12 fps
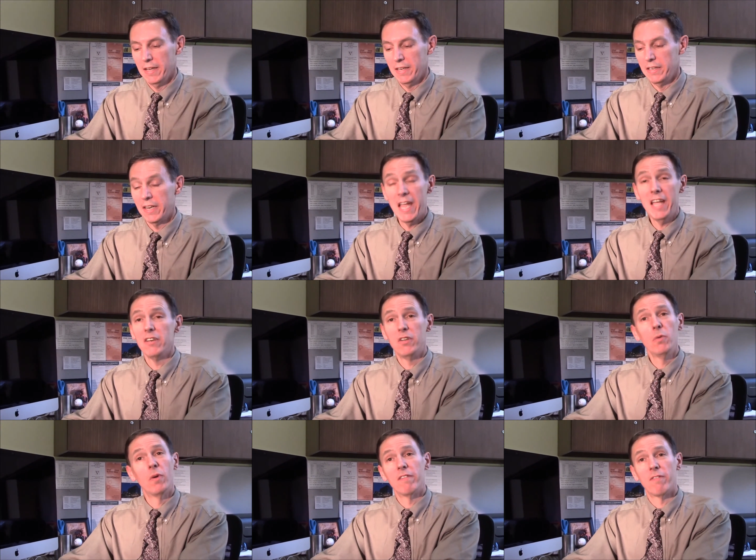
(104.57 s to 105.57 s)
You can't
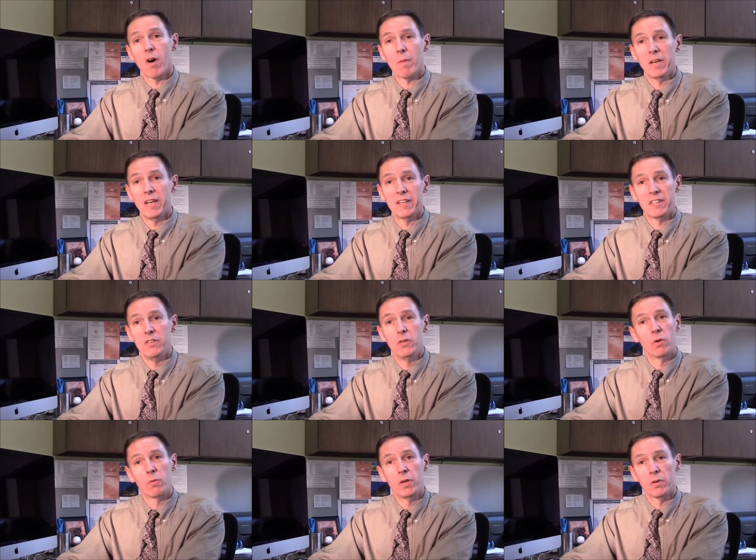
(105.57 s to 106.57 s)
do what pharma does and
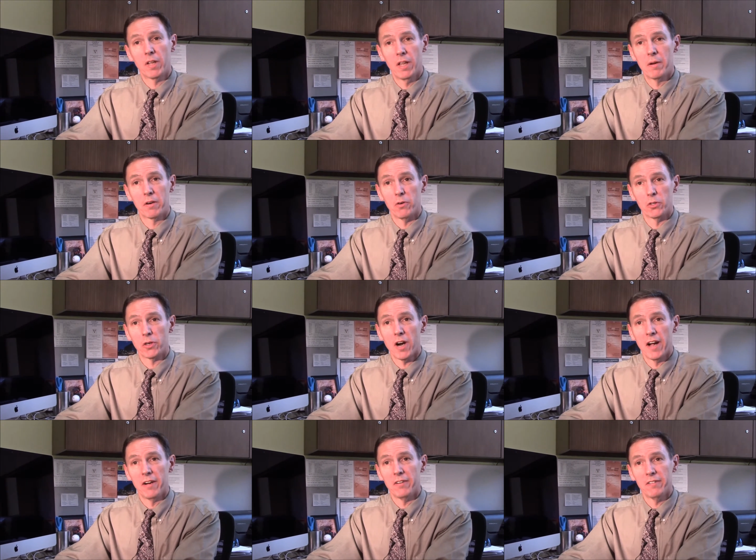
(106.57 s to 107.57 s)
do a real clinical
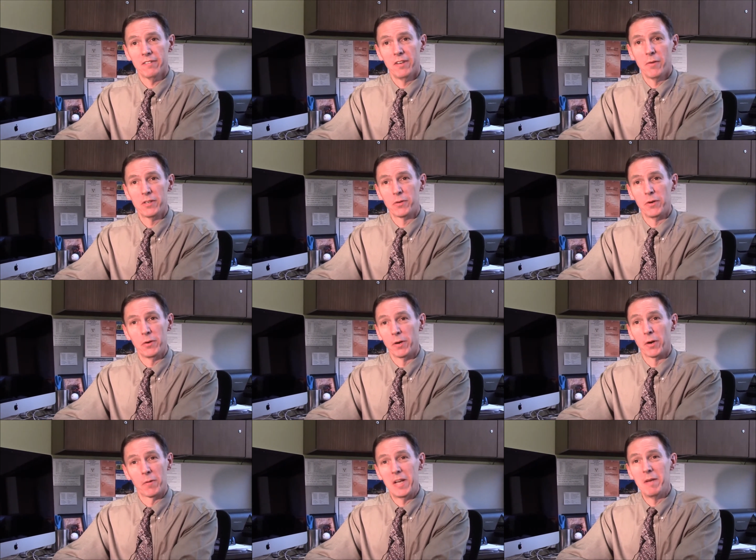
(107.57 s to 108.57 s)
trial. No one's going to
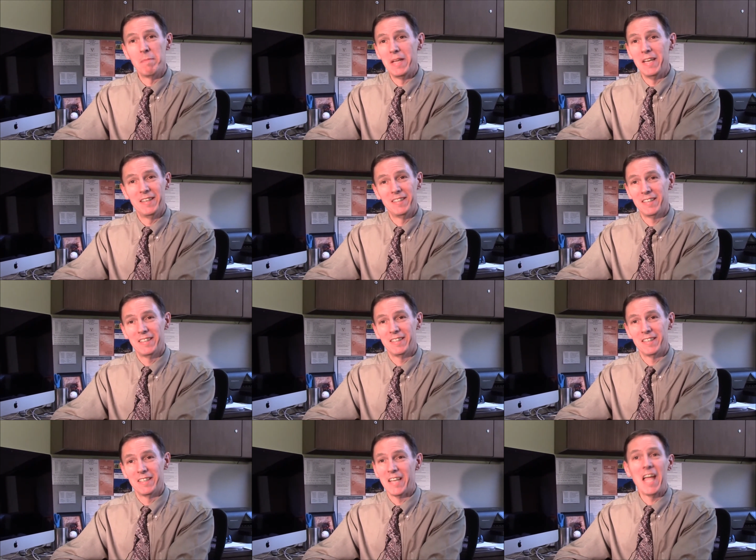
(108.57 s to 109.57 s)
agree
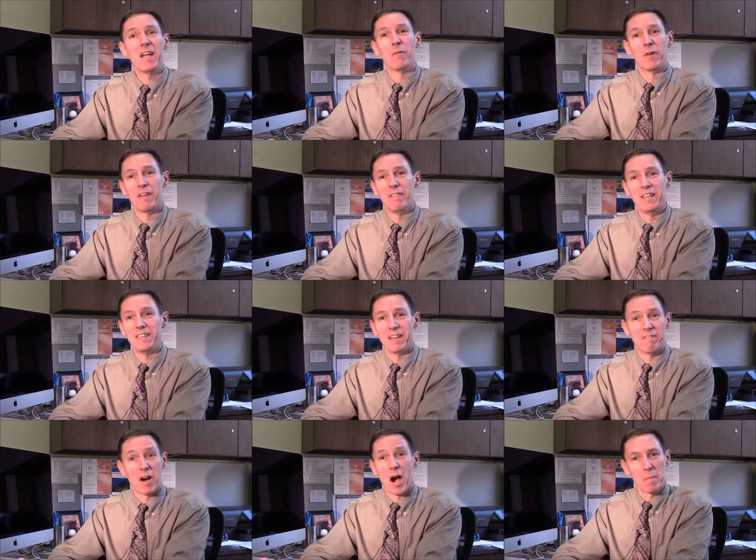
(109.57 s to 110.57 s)
to take one of these
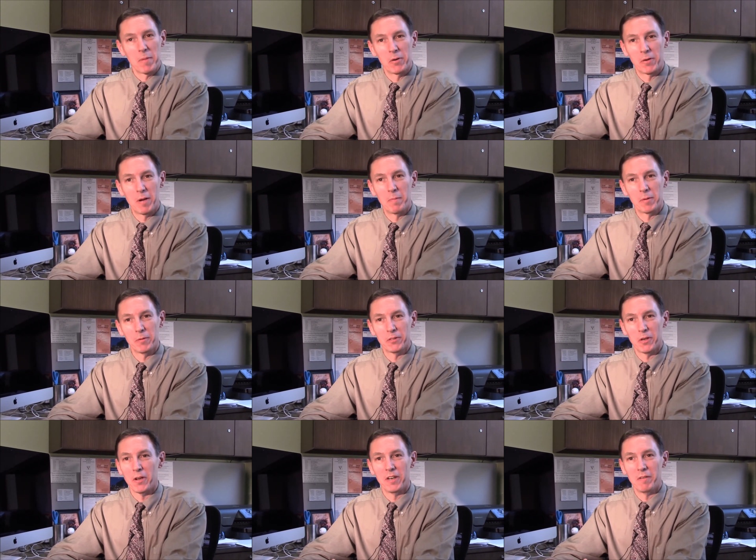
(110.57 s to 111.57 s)
environmental
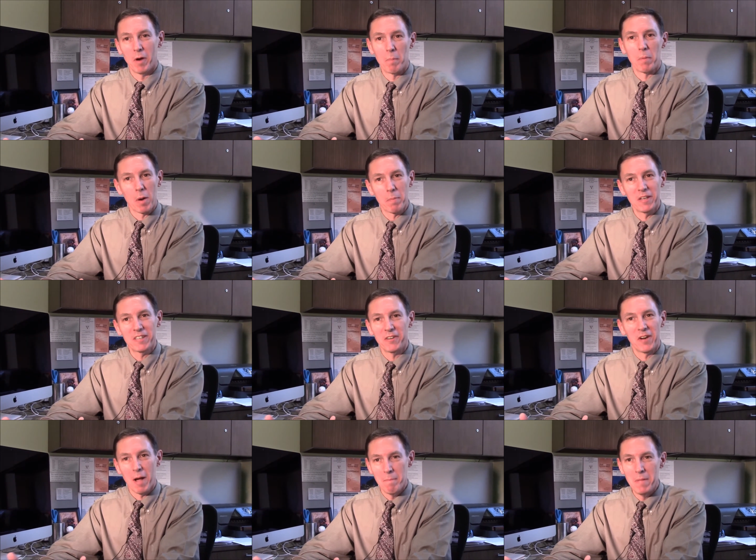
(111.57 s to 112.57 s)
chemicals on purpose.
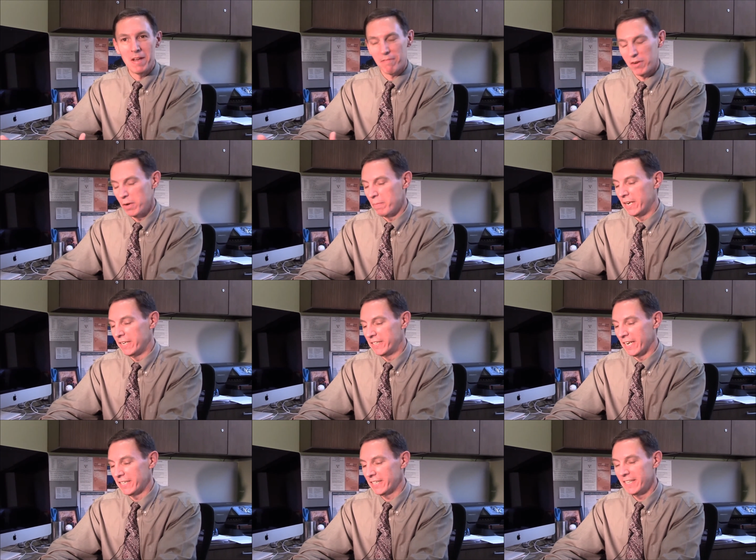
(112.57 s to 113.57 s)
They're not meant for human
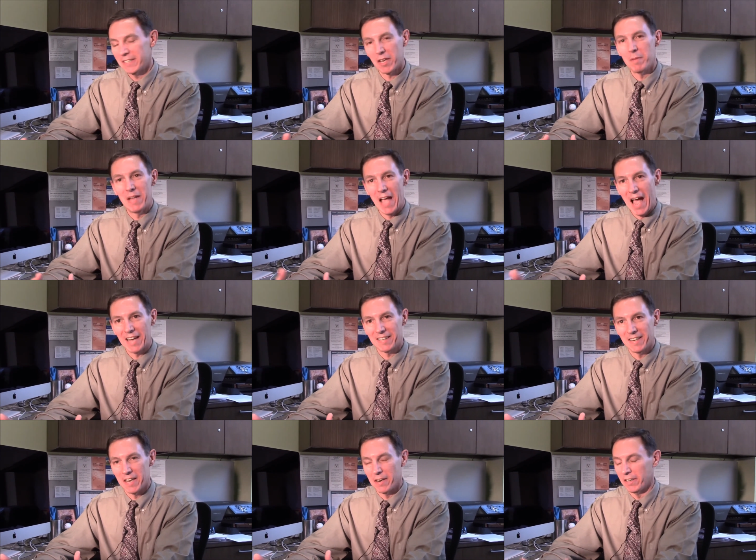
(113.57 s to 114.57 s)
ingestion. It's going to be
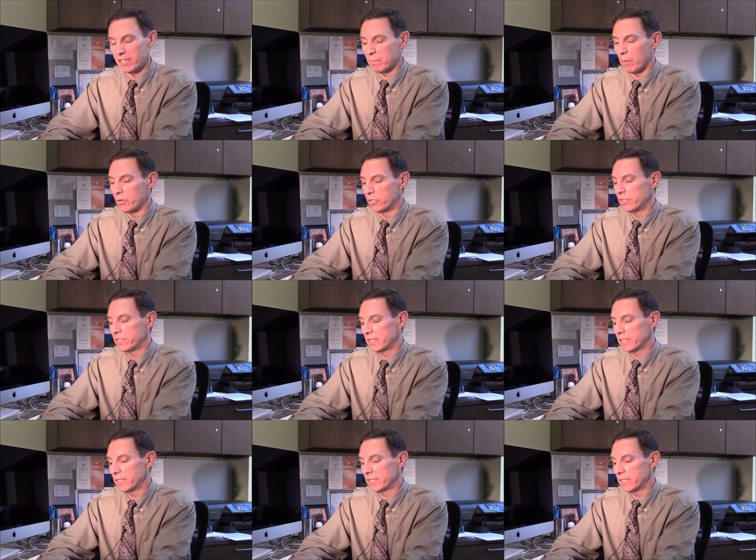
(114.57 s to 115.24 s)
accidental exposures.